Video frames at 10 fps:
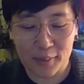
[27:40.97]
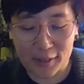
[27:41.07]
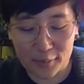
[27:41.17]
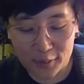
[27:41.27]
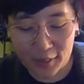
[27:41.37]

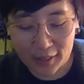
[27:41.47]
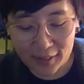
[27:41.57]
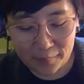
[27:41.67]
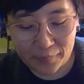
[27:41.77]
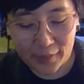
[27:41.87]
I,
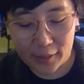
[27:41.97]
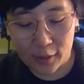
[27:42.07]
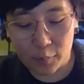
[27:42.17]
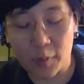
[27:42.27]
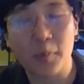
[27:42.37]
um, I
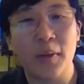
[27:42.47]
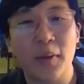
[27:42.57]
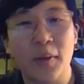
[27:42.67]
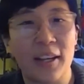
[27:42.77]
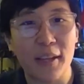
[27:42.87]
know people
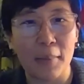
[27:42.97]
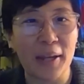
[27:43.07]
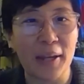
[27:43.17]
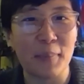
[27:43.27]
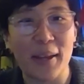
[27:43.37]
have
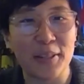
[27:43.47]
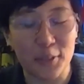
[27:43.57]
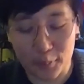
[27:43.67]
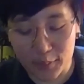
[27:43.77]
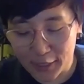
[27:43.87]
back-to-back -back
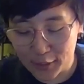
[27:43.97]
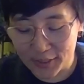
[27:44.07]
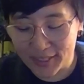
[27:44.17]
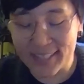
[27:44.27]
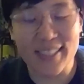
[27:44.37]
Zoom
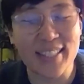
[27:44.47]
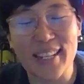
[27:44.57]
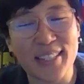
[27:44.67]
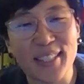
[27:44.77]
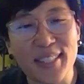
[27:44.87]
sessions these
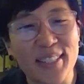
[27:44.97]
days,